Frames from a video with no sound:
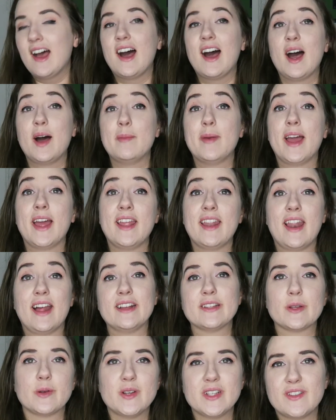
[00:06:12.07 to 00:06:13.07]
Um, and
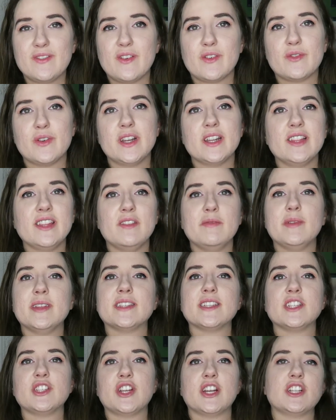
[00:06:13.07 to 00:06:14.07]
as always, feel free to leave me
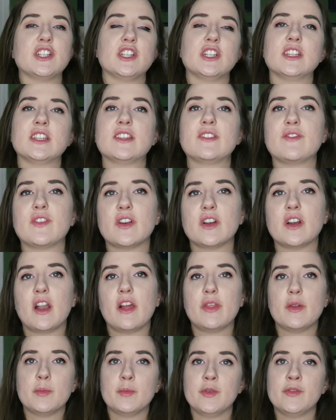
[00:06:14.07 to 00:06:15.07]
suggestions for
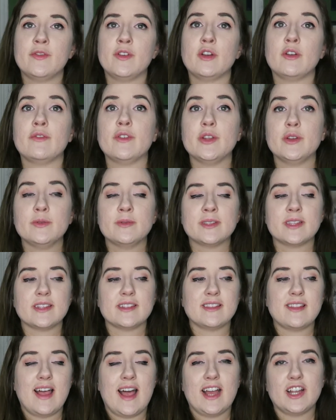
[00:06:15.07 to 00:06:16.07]
other movie reviews
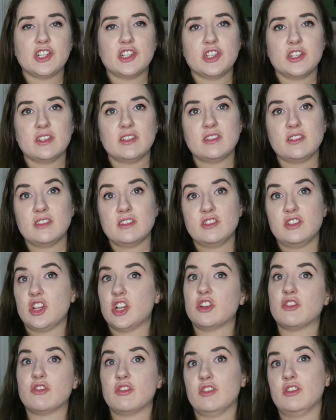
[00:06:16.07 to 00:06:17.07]
slash just
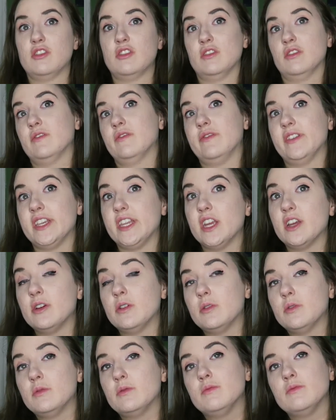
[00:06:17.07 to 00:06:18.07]
general
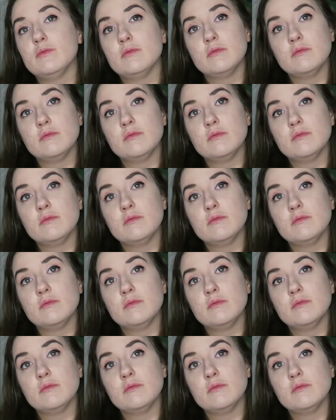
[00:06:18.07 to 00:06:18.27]
video